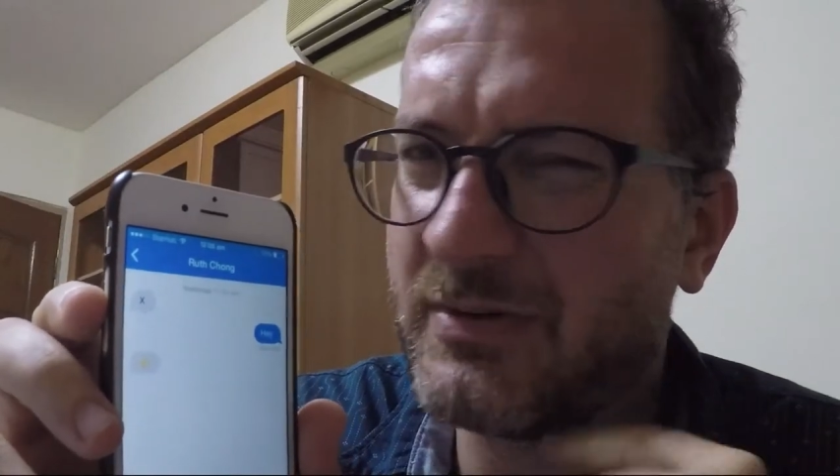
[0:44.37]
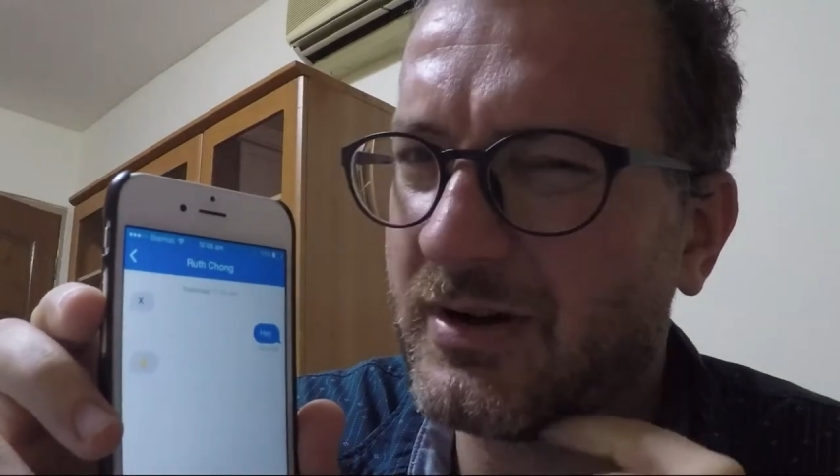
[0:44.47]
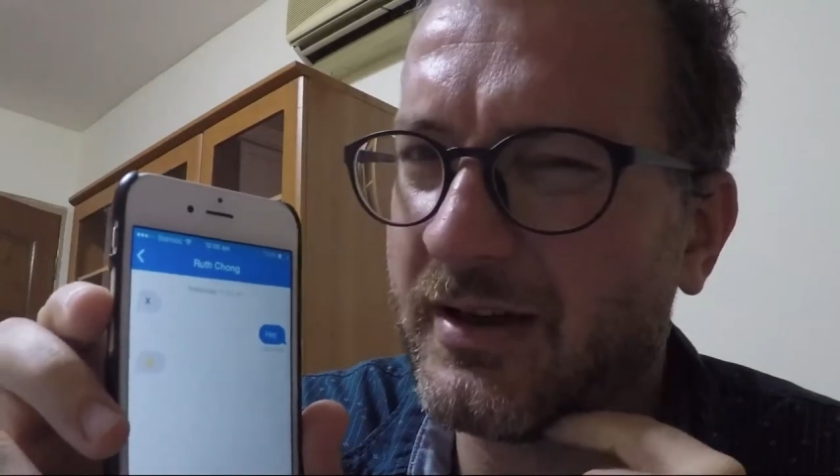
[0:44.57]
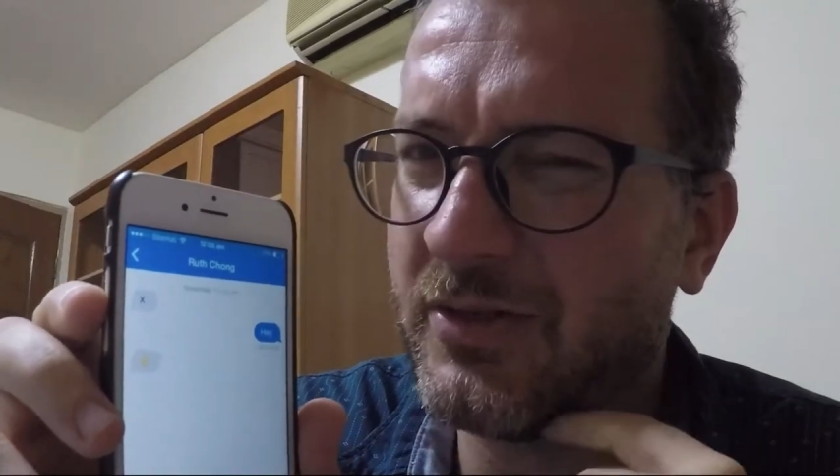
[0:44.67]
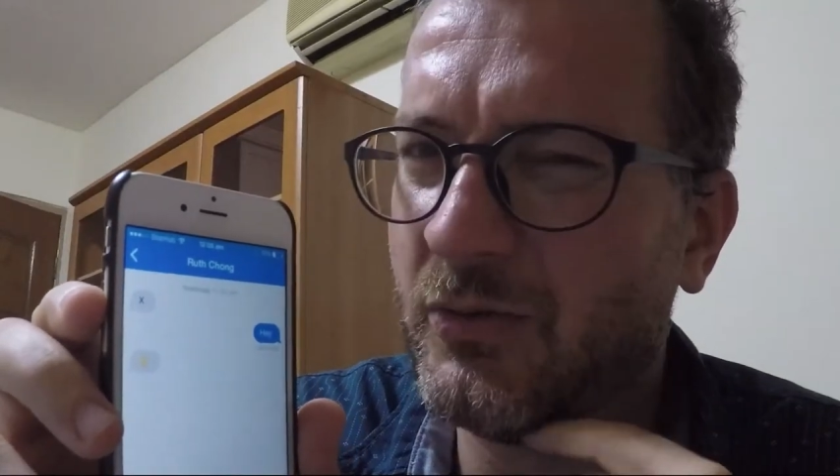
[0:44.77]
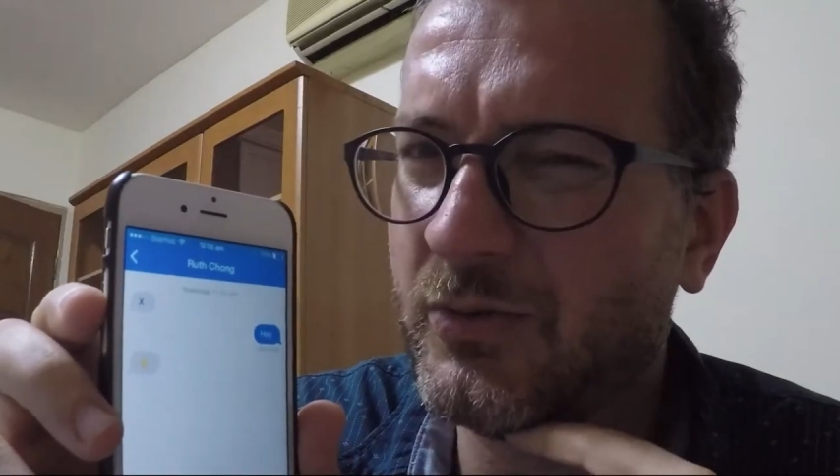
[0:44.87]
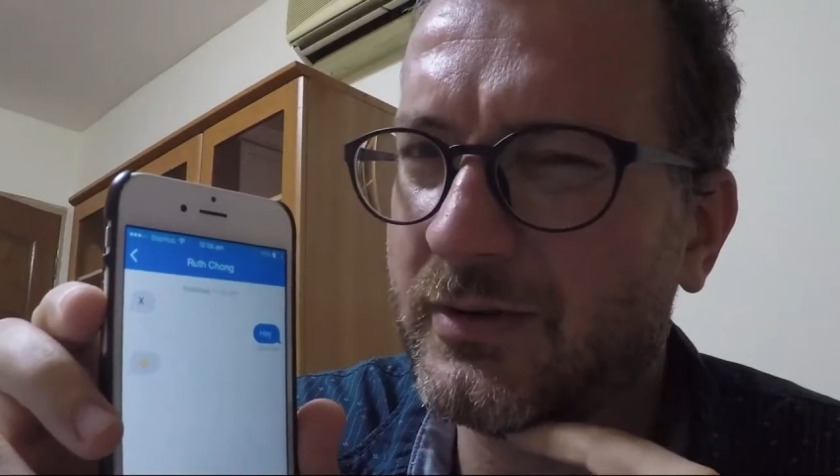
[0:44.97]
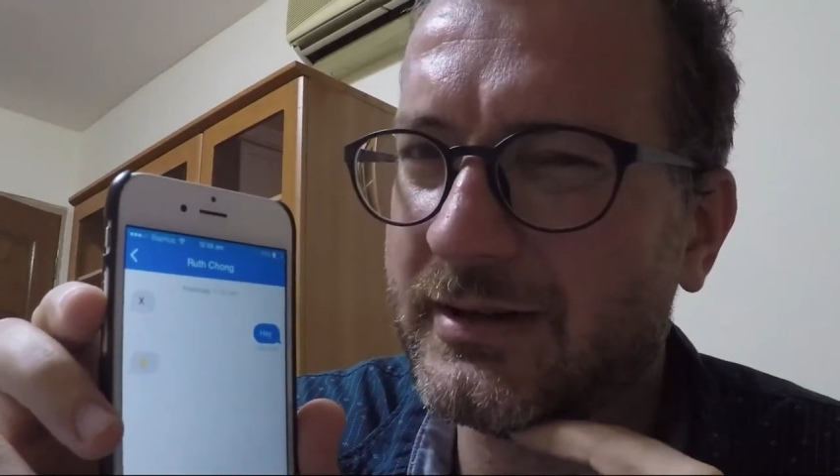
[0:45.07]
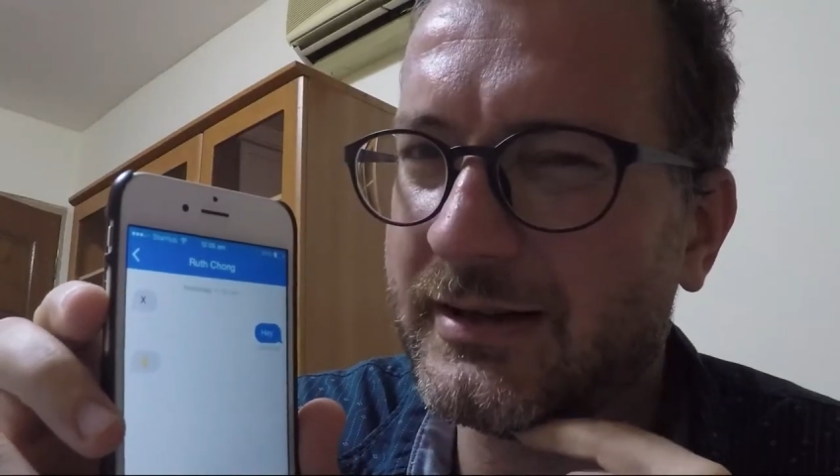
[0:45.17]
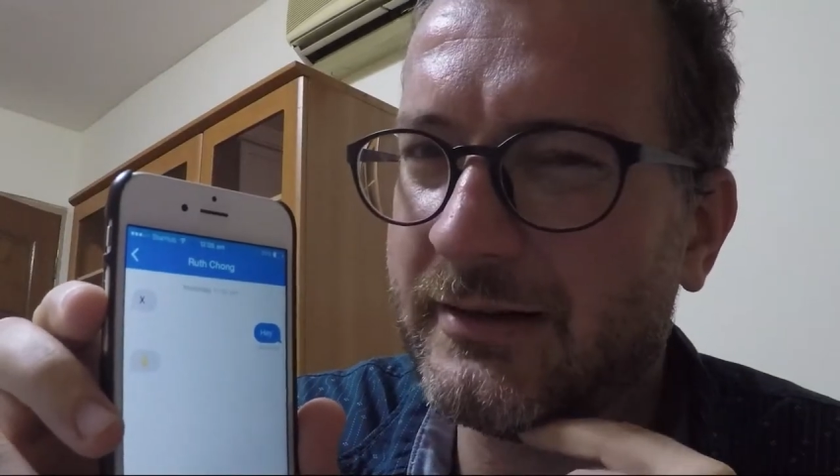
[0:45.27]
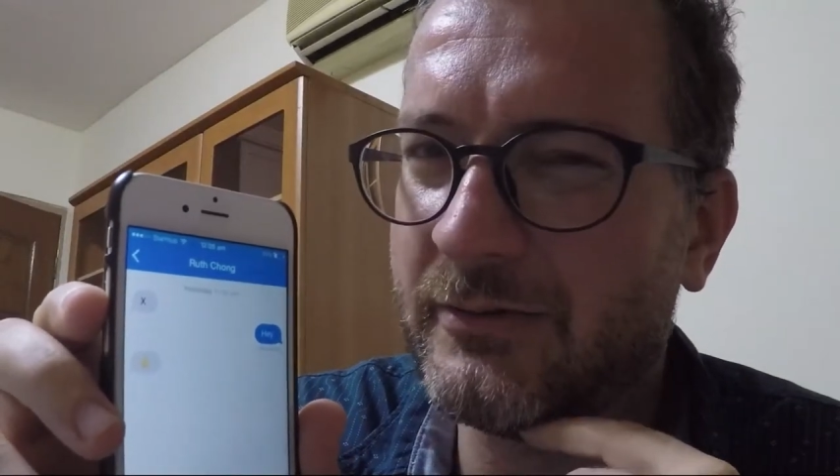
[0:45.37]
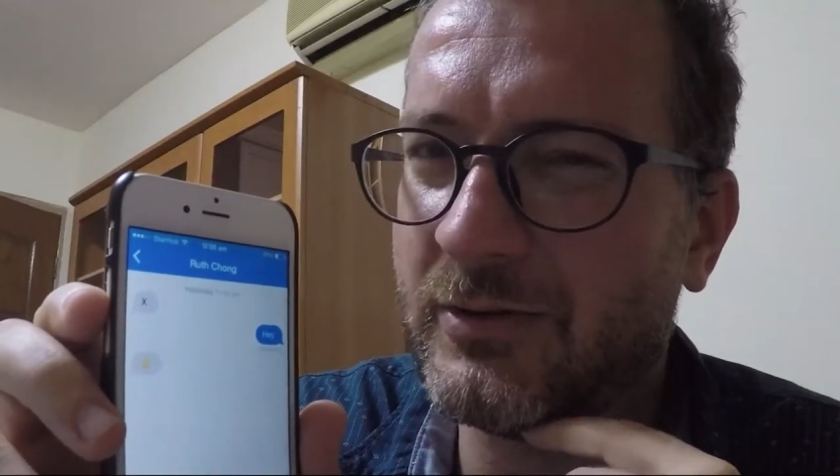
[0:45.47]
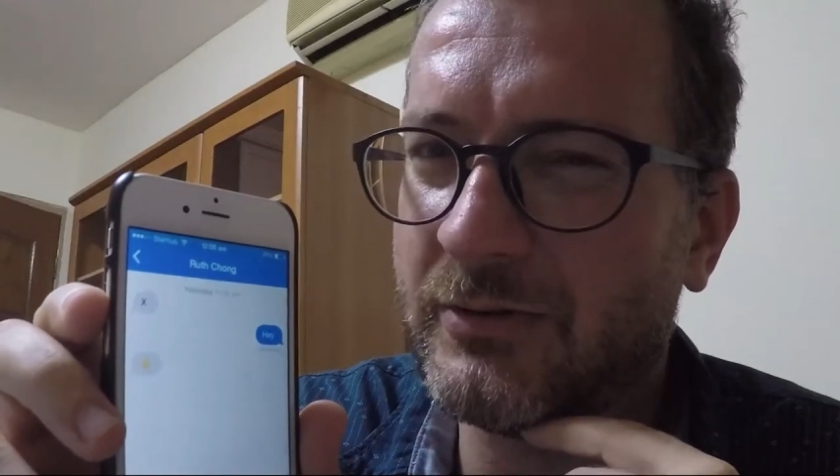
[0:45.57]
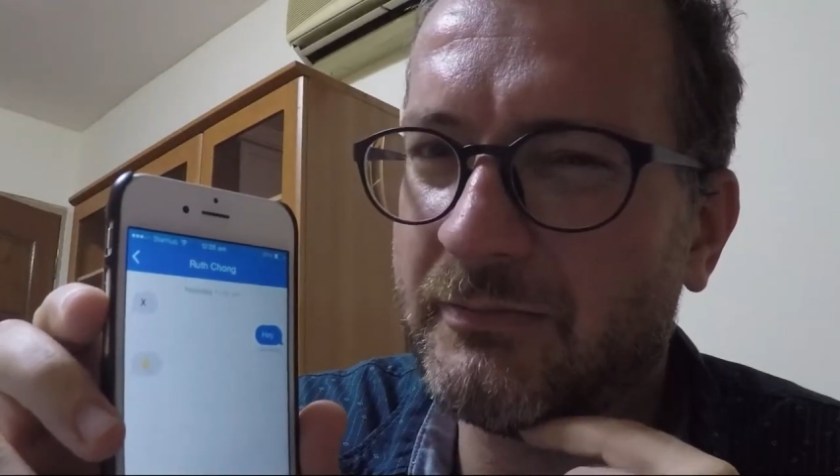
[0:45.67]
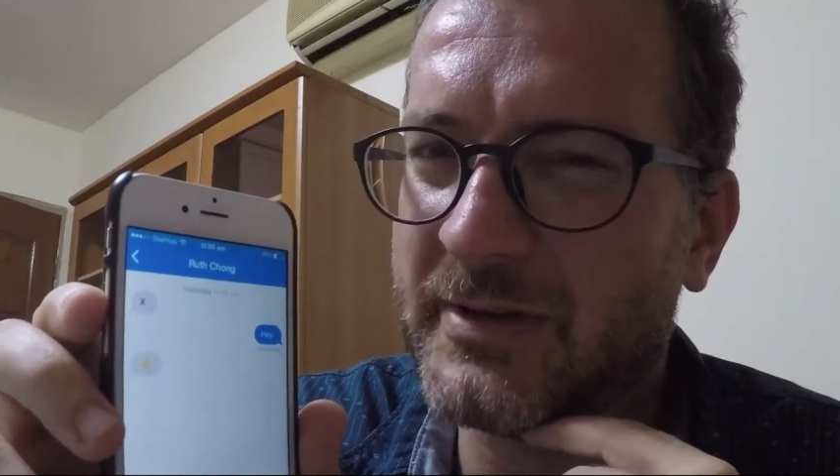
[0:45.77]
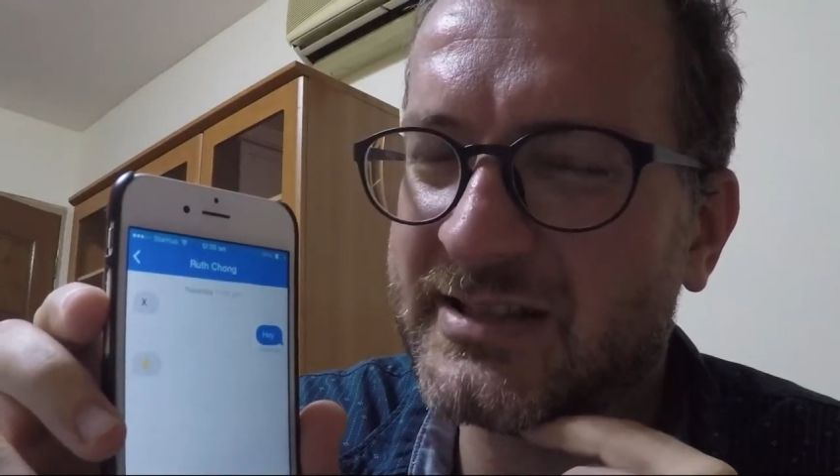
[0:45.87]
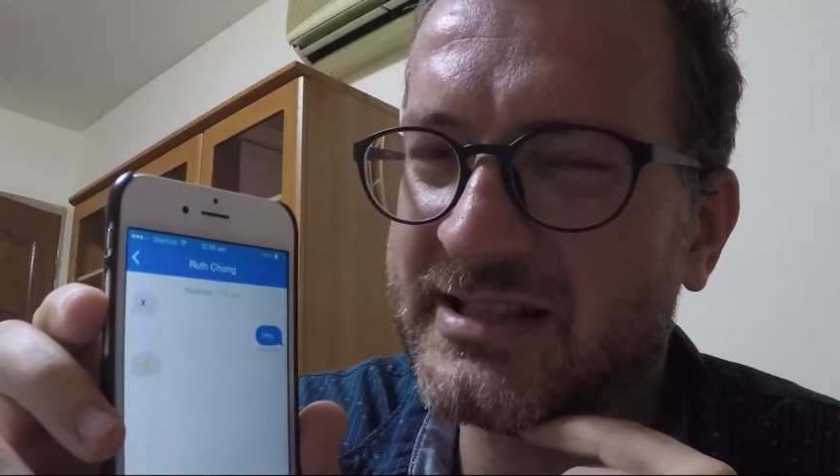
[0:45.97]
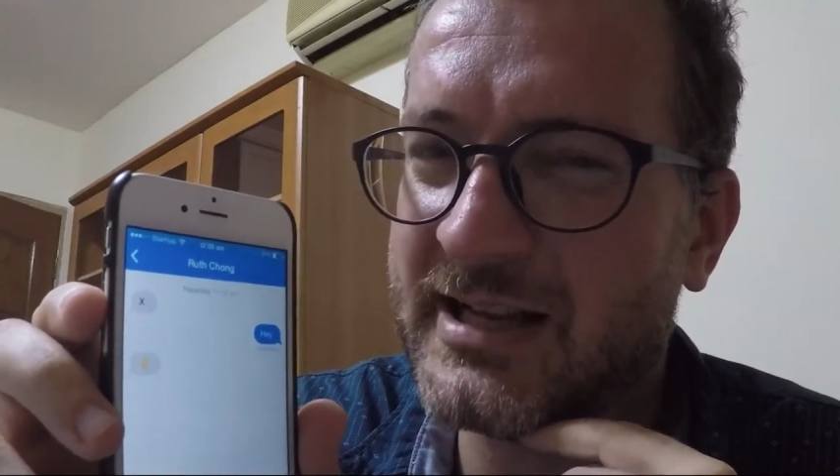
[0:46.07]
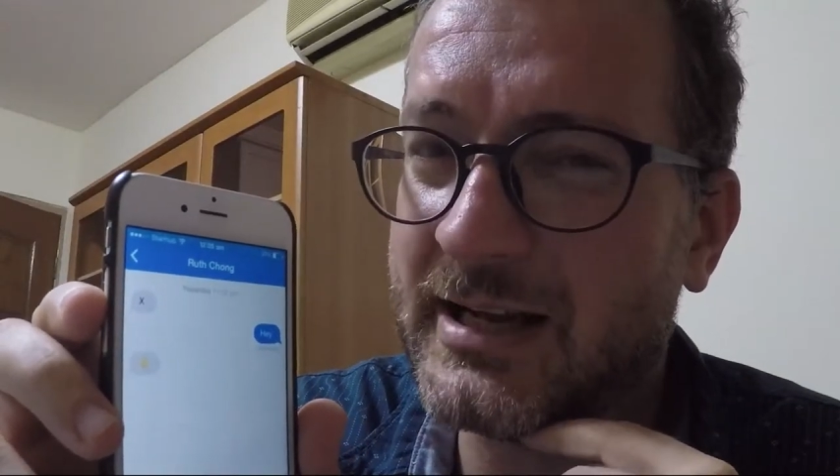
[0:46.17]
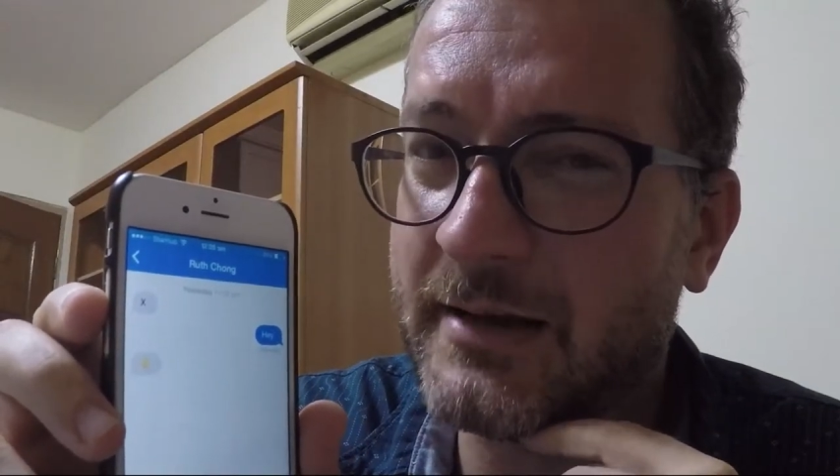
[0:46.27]
I thought it must
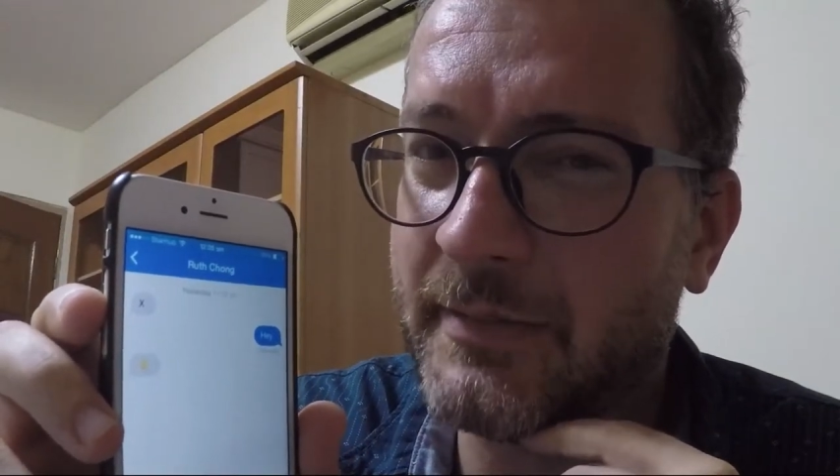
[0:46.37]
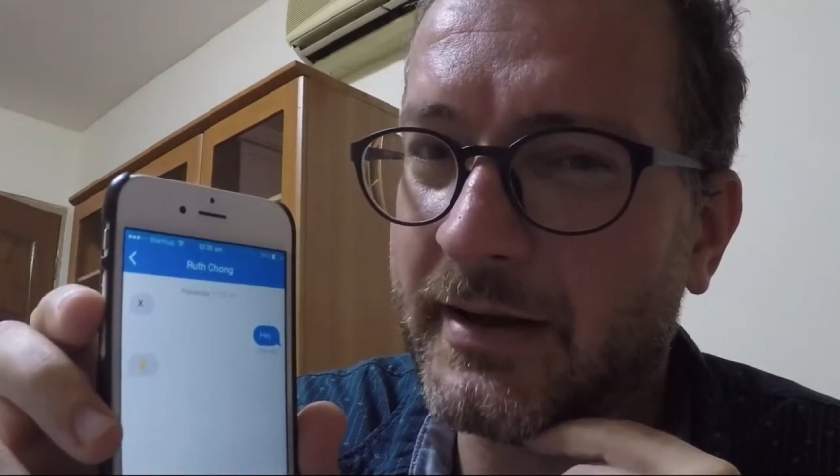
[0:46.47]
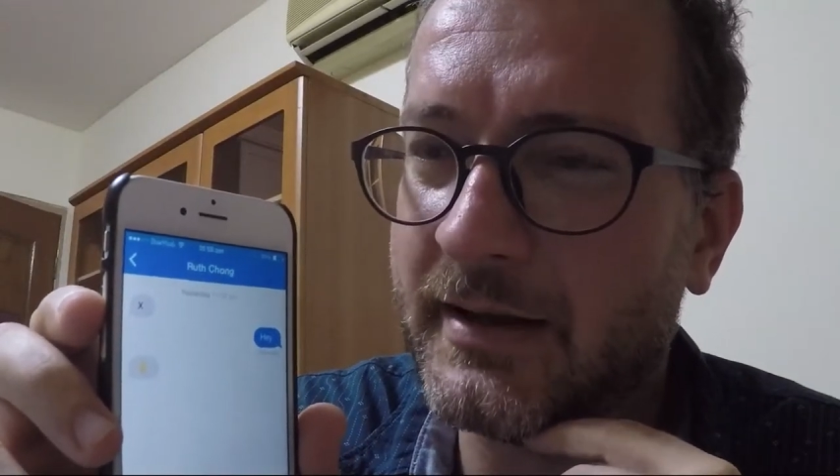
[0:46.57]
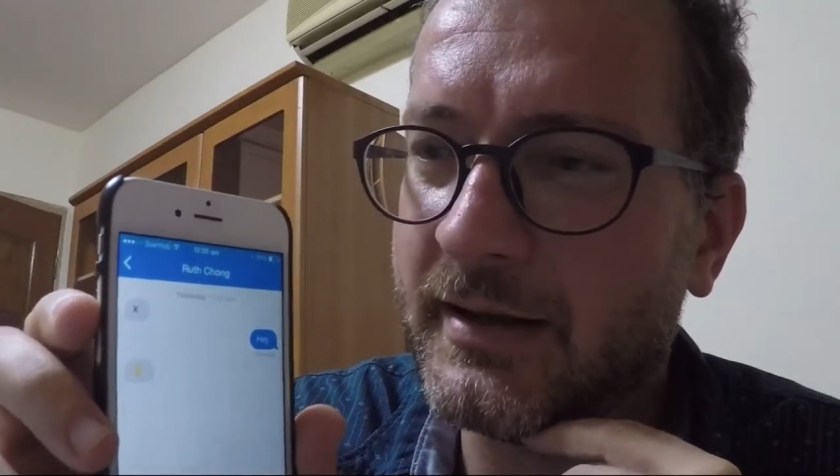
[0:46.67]
suck a bit.